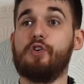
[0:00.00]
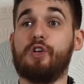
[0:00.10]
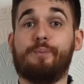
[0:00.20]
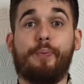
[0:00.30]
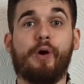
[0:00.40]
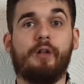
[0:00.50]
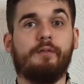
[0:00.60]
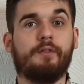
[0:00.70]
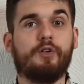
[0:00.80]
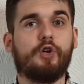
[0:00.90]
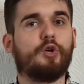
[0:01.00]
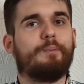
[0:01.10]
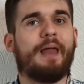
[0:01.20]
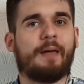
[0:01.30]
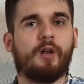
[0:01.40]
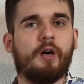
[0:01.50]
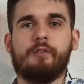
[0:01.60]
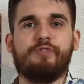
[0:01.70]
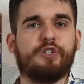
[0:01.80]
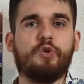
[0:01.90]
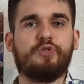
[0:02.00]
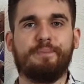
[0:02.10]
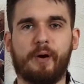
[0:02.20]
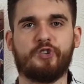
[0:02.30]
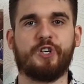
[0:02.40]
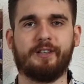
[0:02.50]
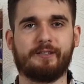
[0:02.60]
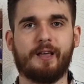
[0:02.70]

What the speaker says: could blame on a reduced budget.